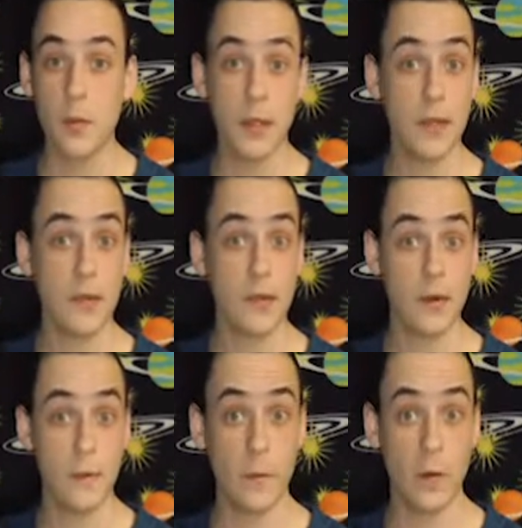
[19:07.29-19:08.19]
We're playing
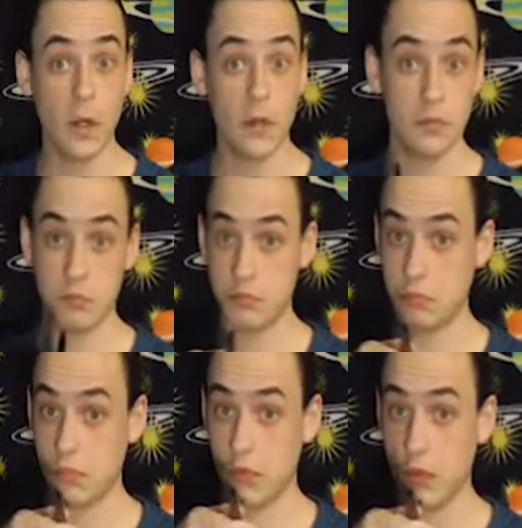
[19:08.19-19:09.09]
Persona 4,
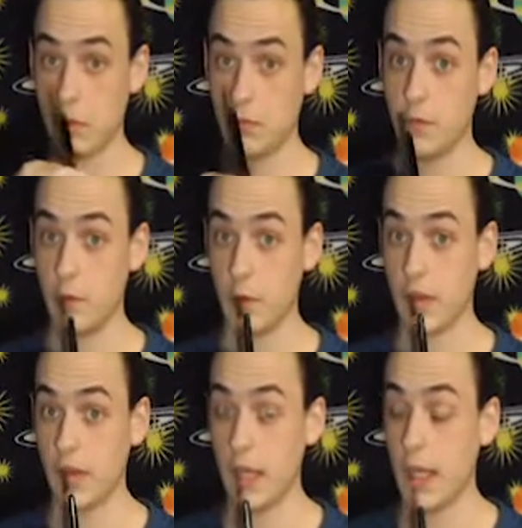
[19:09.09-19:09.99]
so if you want
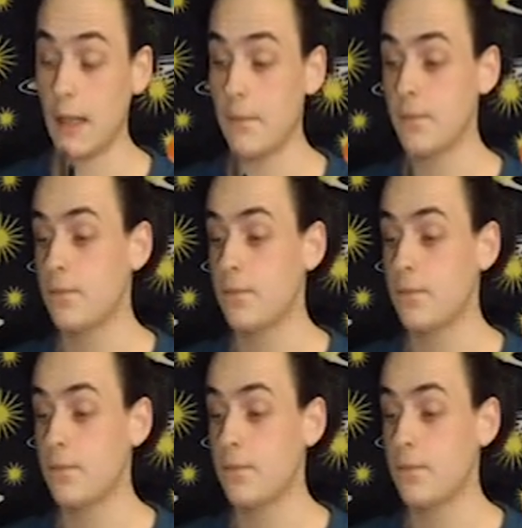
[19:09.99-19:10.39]
to see that.